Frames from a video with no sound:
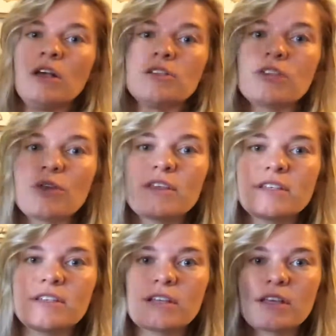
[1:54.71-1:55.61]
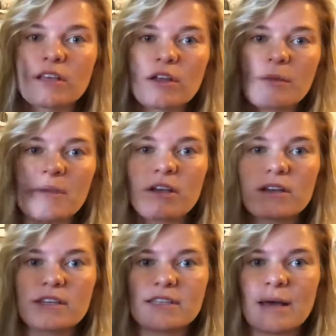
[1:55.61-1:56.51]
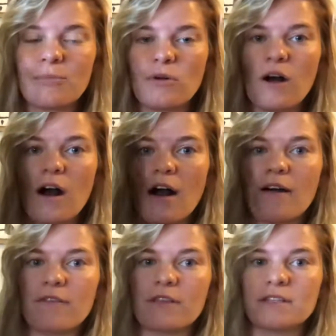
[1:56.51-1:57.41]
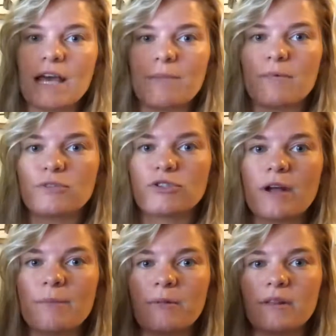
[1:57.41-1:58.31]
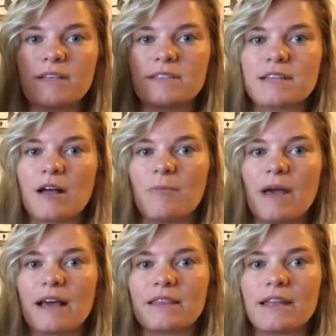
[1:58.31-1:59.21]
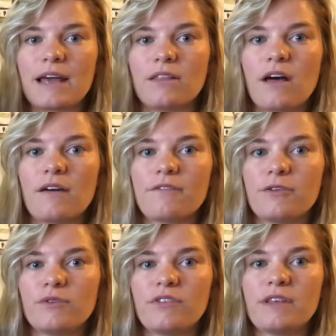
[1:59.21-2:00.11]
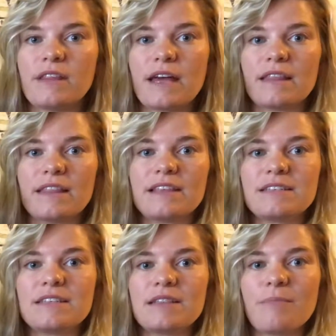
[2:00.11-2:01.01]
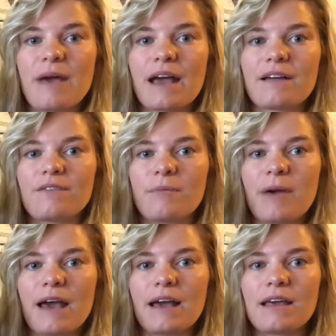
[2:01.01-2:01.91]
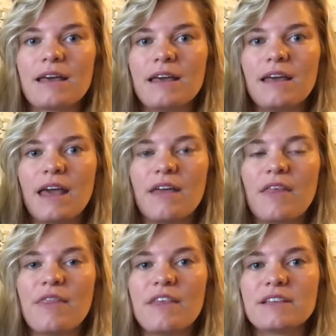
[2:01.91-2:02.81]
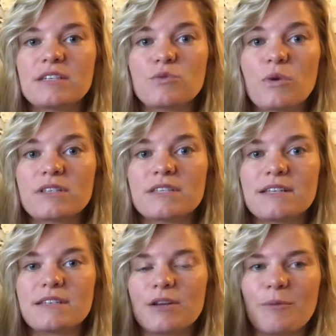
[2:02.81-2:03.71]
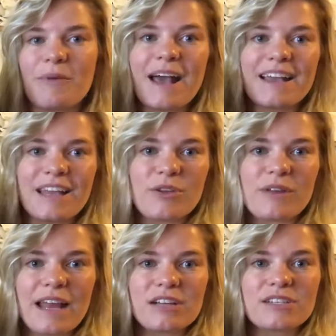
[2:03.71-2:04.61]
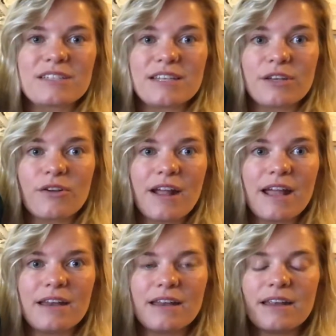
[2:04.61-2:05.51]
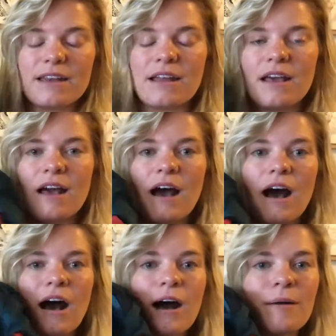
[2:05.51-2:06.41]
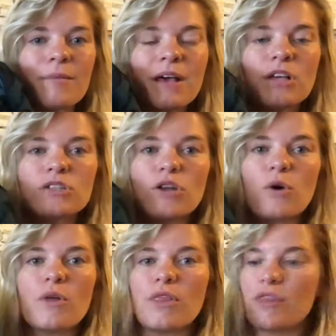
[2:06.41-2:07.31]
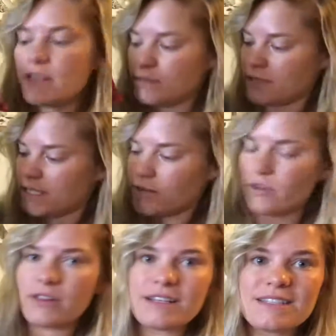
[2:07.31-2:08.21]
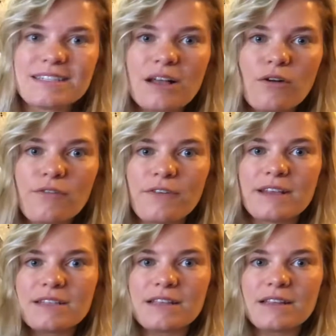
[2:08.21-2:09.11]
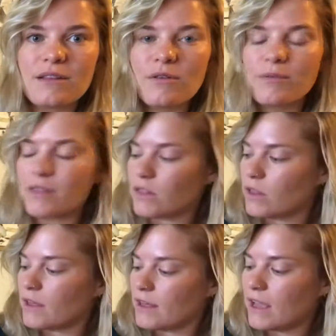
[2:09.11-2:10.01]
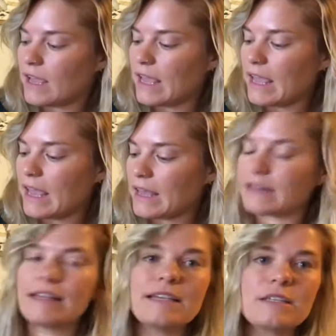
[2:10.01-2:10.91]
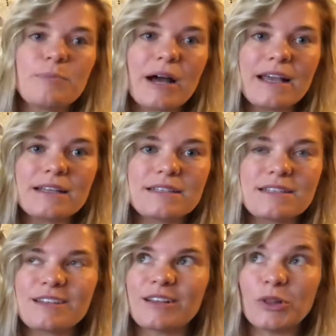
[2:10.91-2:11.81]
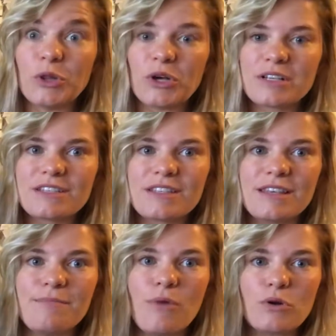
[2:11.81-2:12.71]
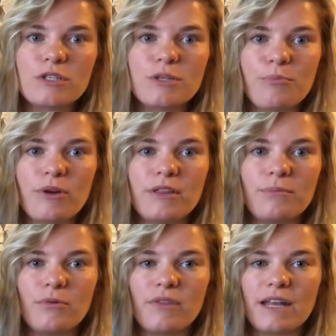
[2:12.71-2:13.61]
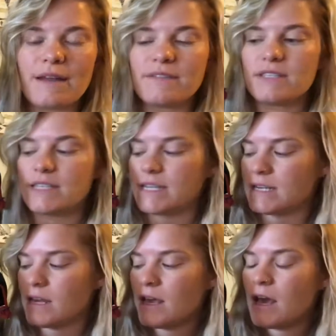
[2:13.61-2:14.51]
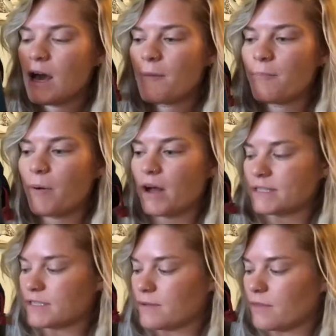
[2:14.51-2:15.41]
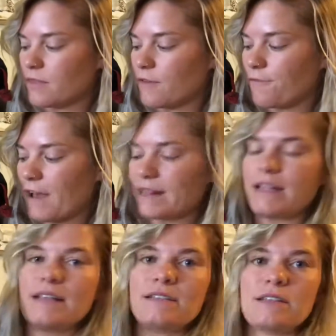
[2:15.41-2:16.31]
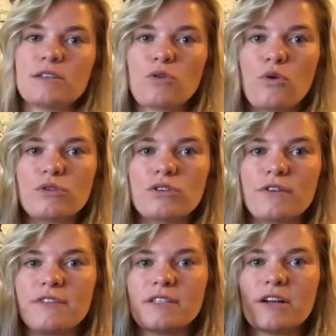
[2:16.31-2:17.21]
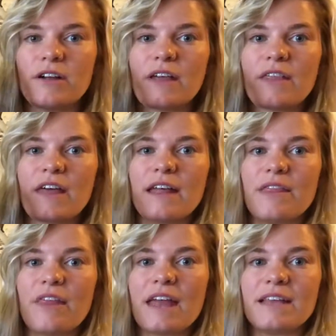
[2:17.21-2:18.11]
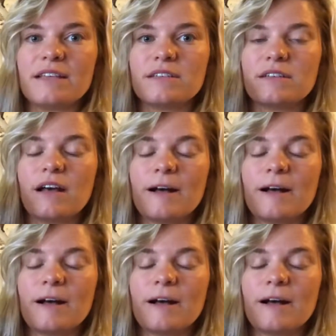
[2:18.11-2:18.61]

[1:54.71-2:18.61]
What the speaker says: So this is going to be a good example of the type of trampoline style back that I love. You see that this is the back of the pack, and then is what sits on your back, and you can actually stick your hand in. So this material itself isn't, at least by its looks, the most breathable that I've seen, but the fact that it's this whole surface area that then is